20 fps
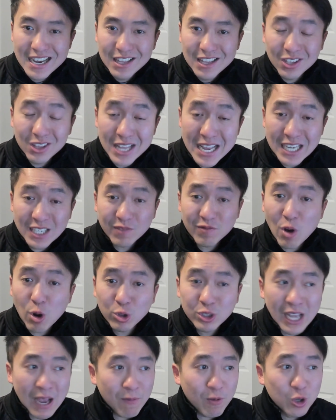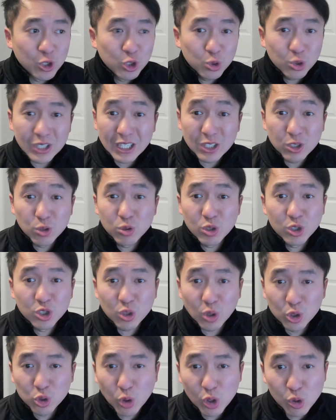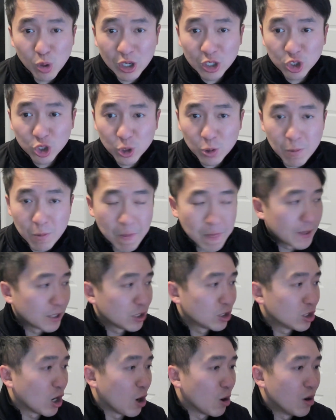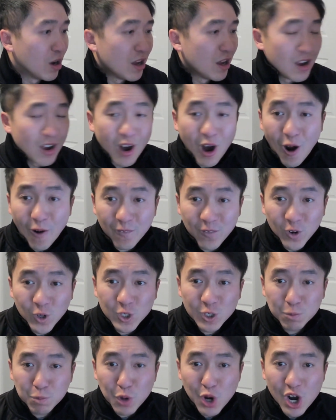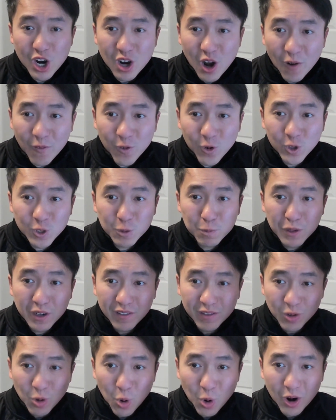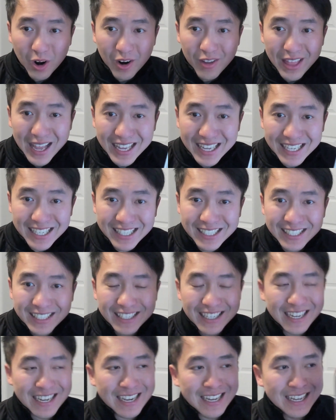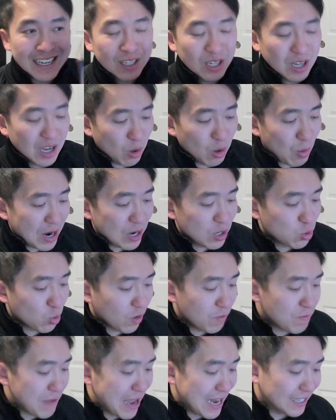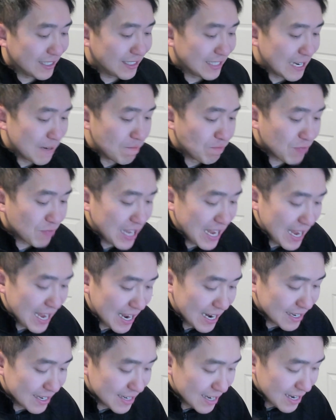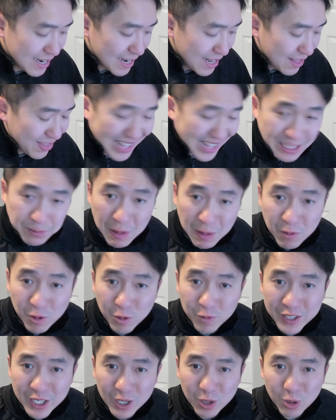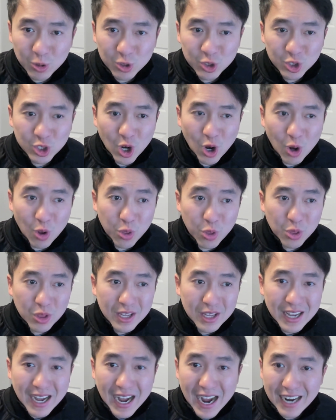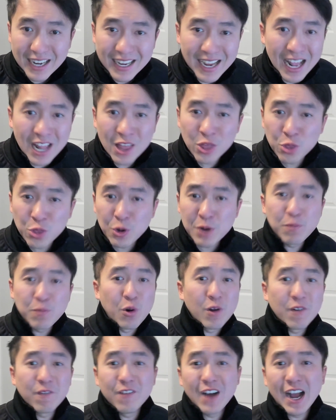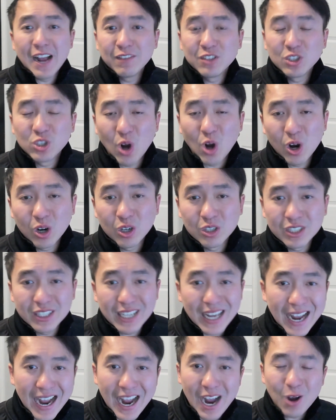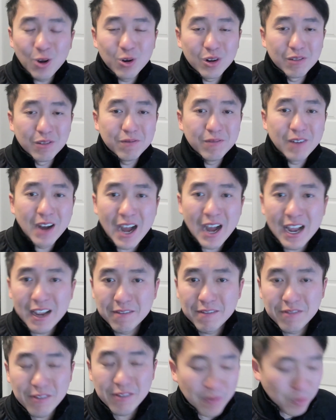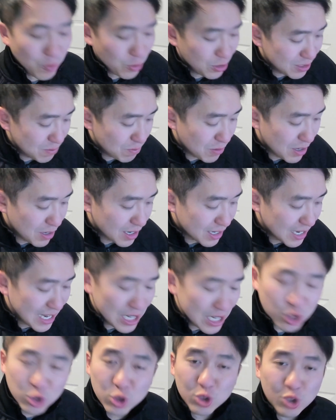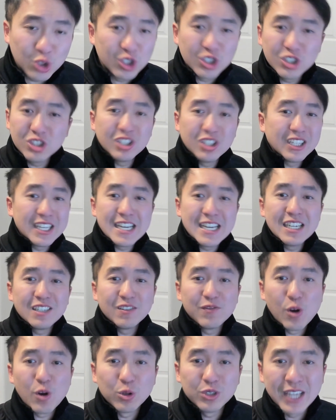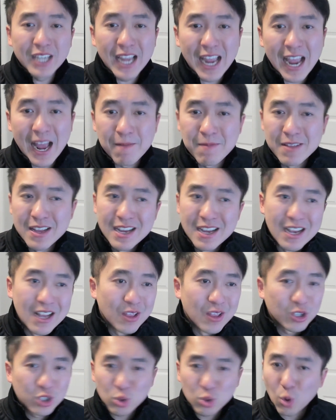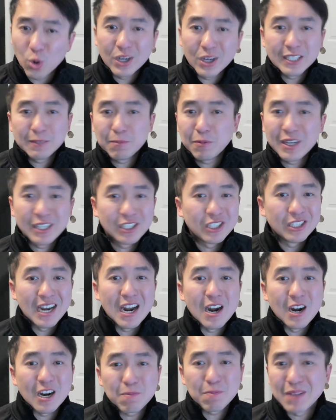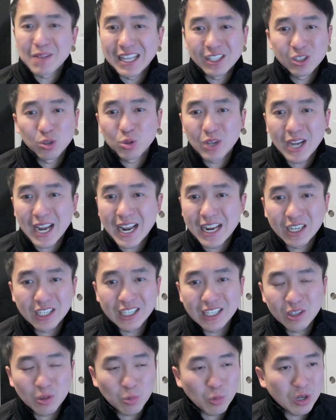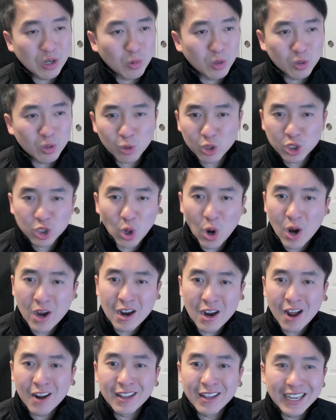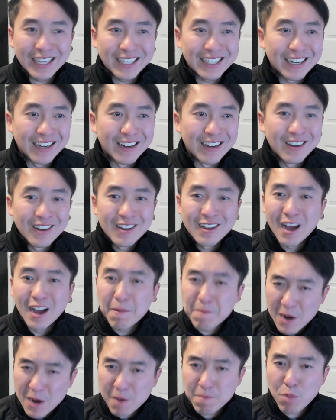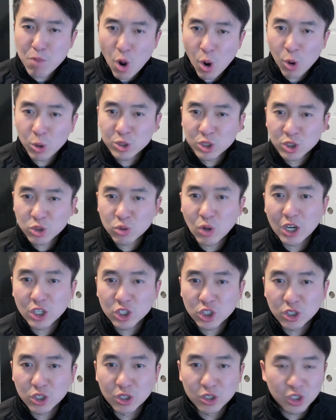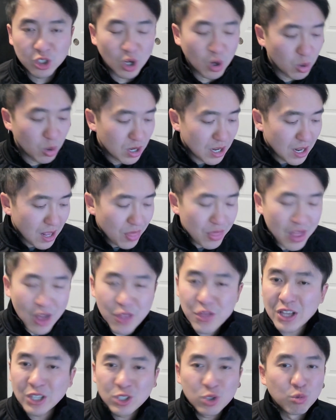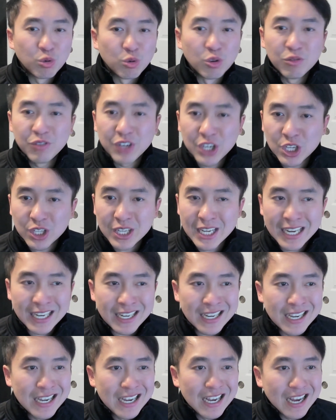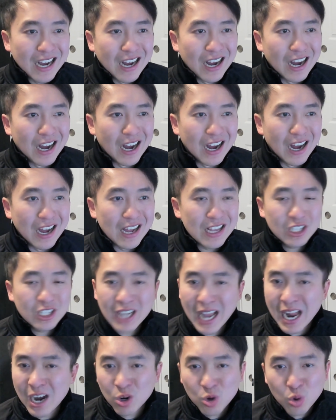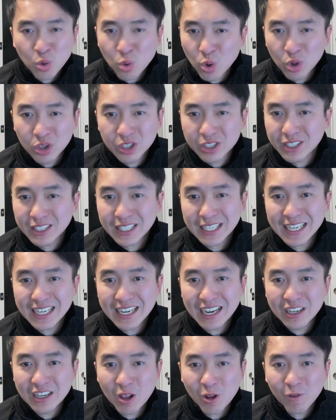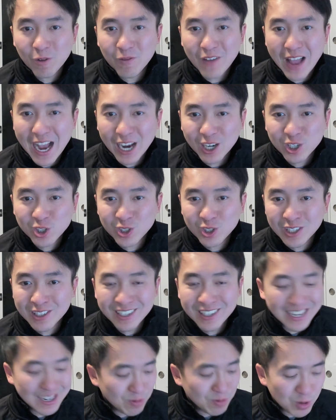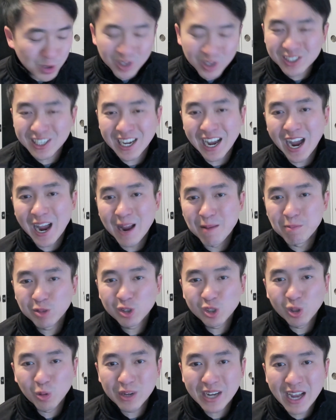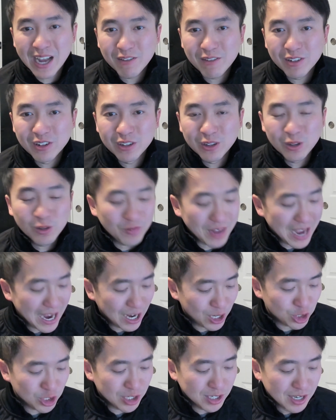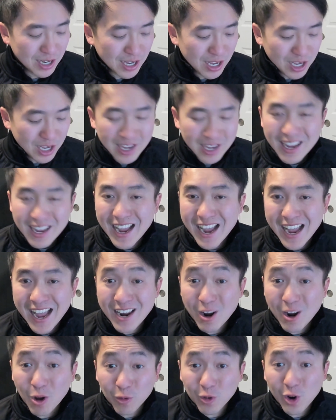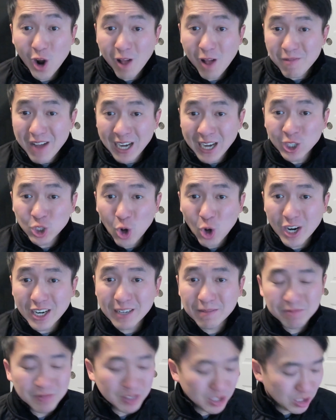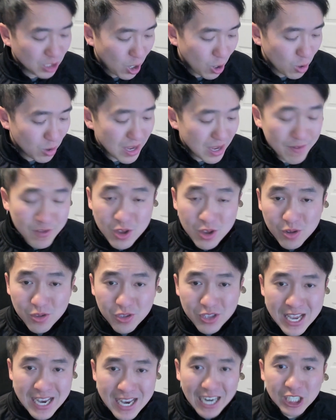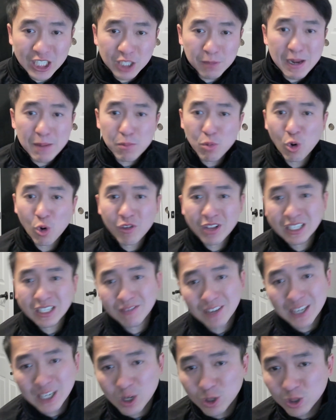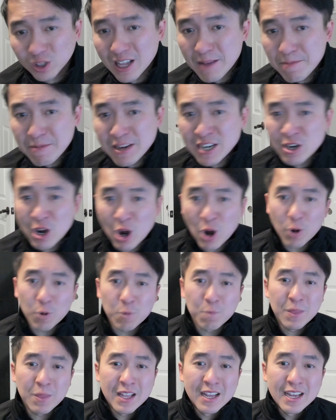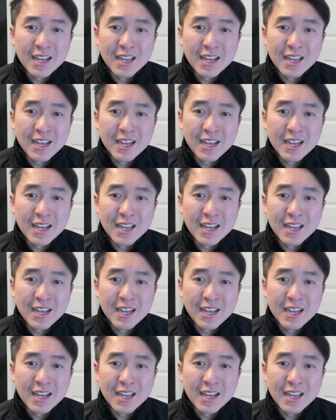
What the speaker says: The Leagues of Votann were introduced like 2 years ago in 2022. So our first book, our first bit of lore that isn't in a White Dwarf magazine. And that's my review. So again, 3.5 stars out of 5 for this book. It introduces the Leagues of Votann. The story is pretty generic, but that's okay. We're starting on like a bare bones structure, so nothing too revealing. It's kind of cool to see another faction in real time. So we have a new faction, and overall, I enjoyed it. So if you think I should make more of these videos, let me know.